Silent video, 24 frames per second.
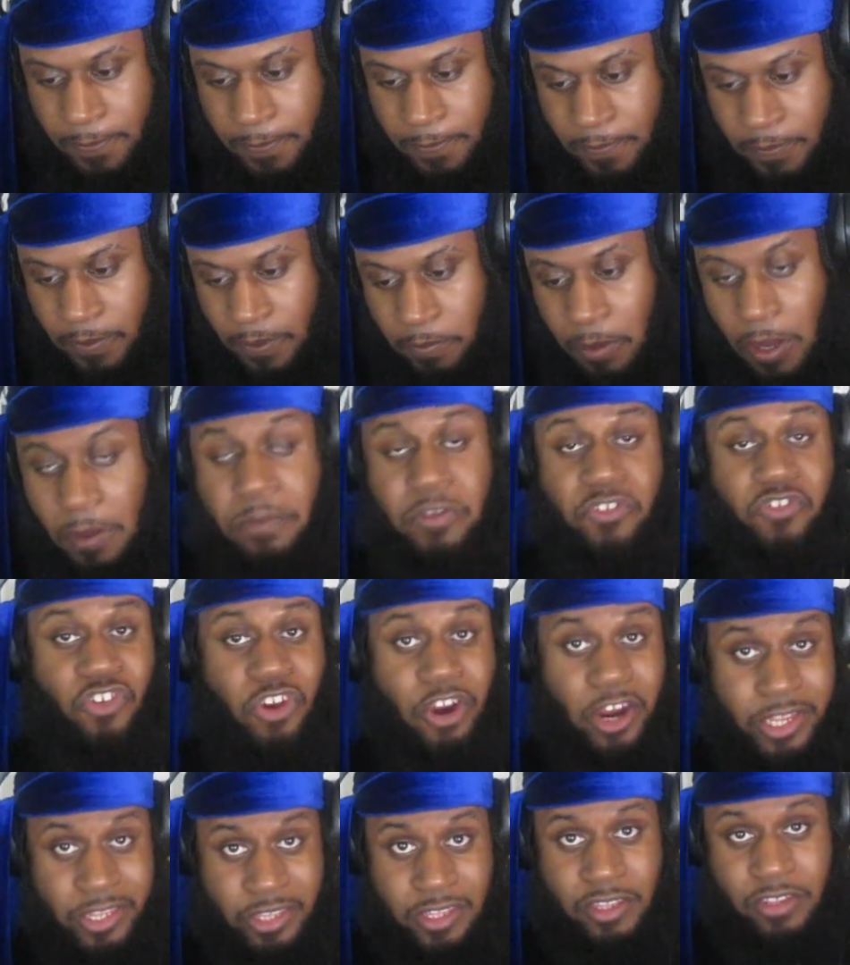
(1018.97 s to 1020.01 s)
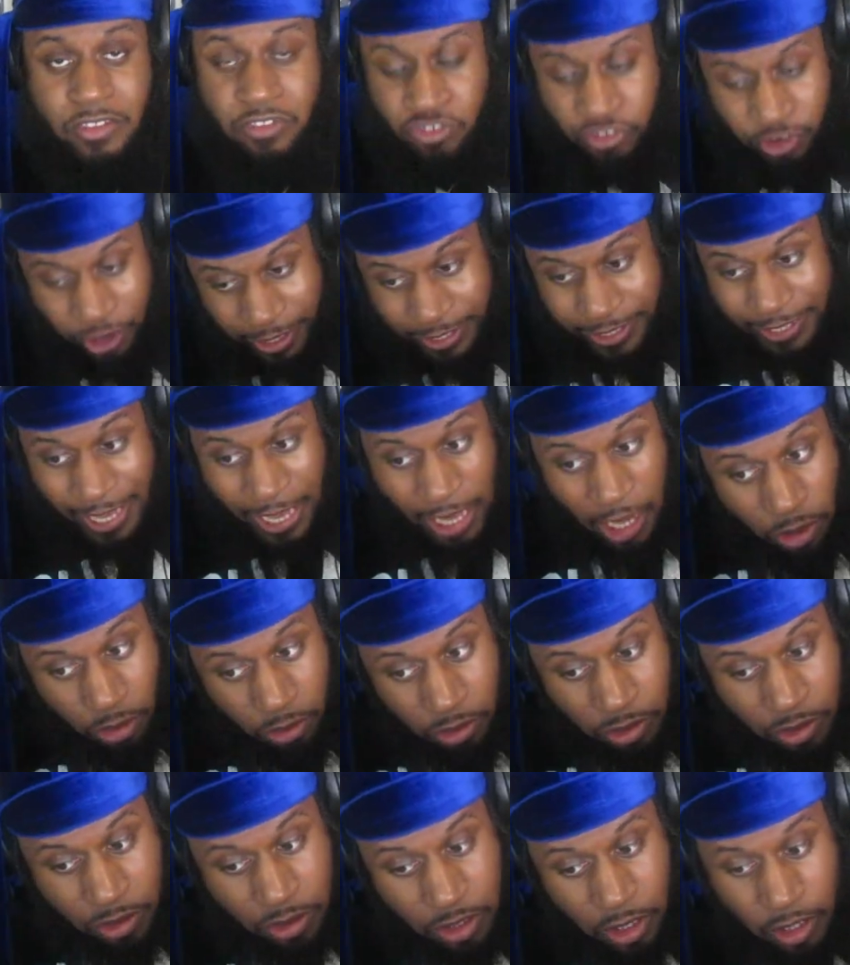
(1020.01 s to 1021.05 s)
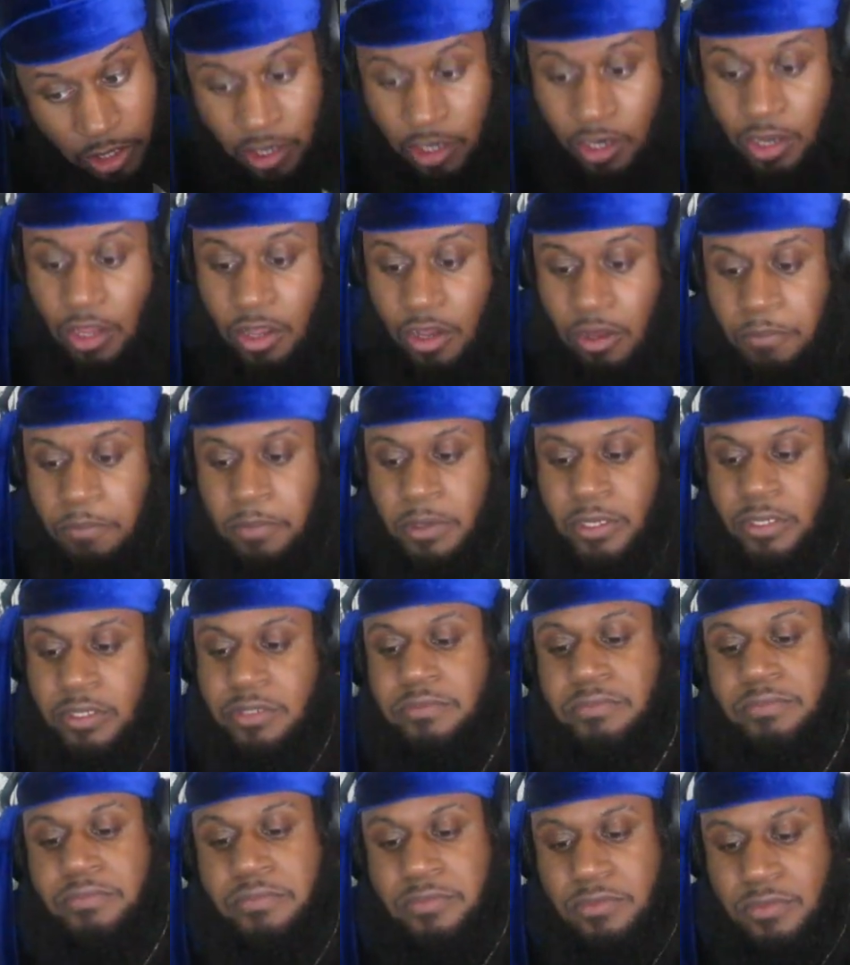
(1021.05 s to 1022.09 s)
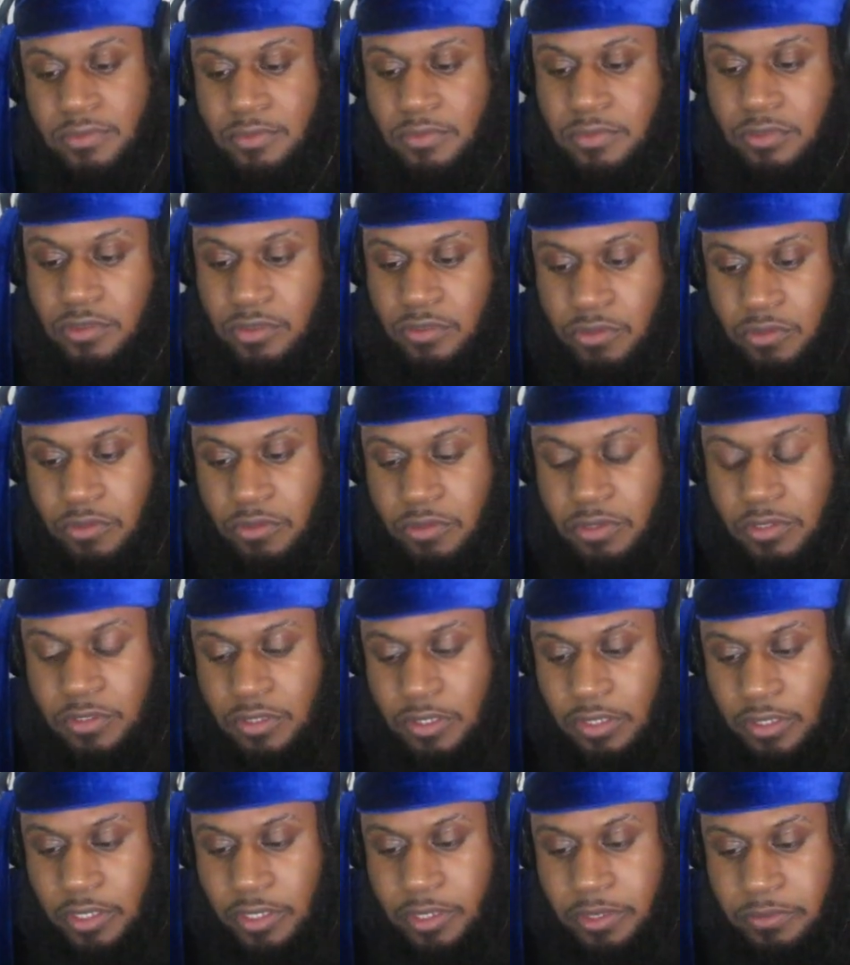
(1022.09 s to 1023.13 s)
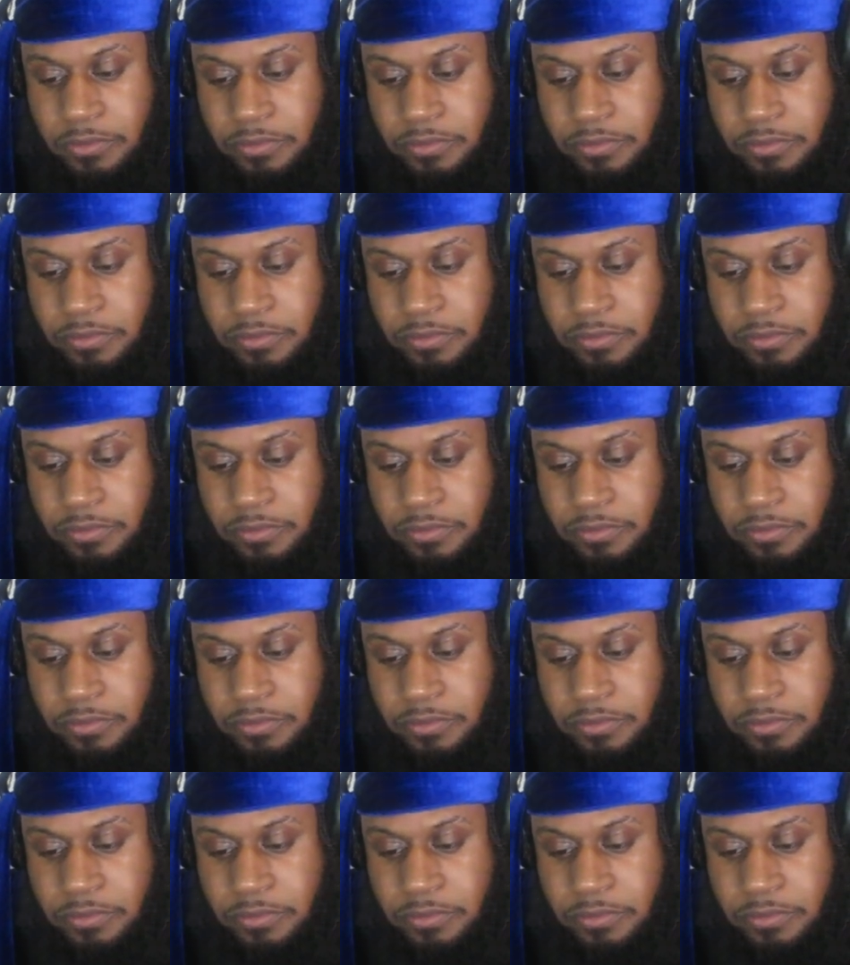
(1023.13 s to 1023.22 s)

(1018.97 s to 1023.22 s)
i probably dragged dragged out on along, but it was cool to see that.